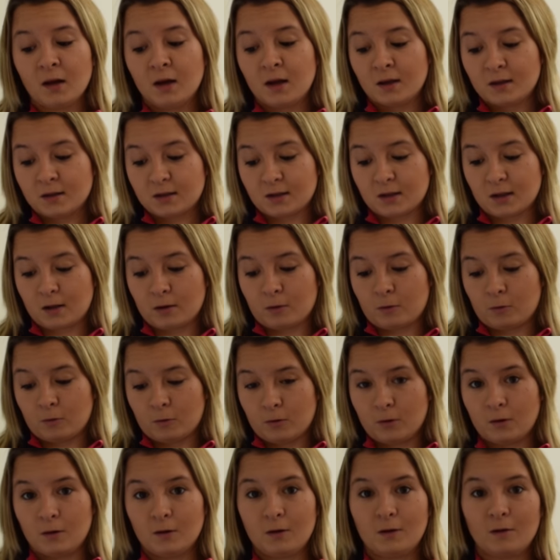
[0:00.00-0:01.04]
So,
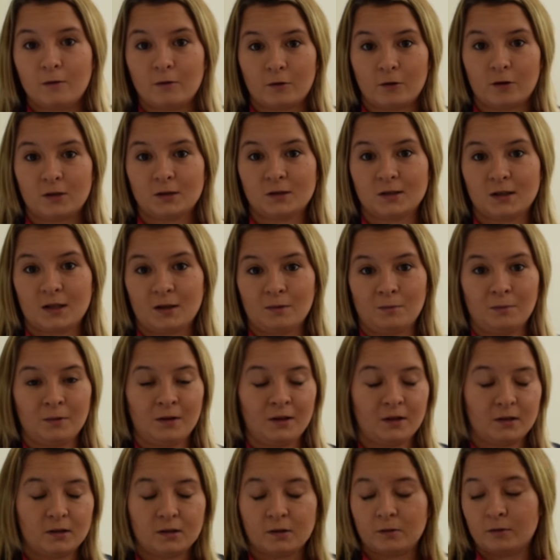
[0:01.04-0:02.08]
of course, I'll be
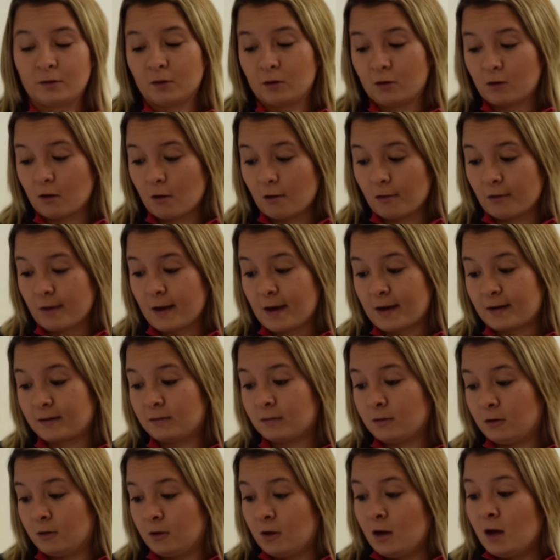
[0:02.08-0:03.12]
doing a lot then.
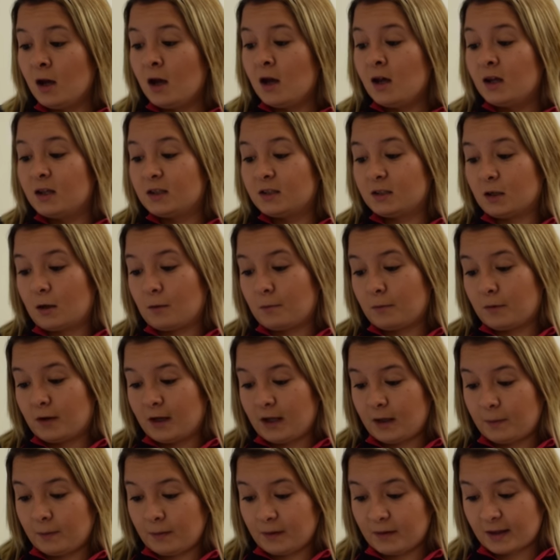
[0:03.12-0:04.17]
So I'm
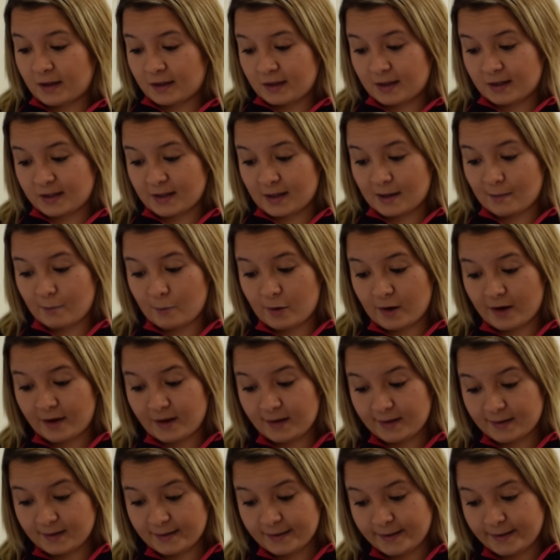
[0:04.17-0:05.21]
keeping that the same weight.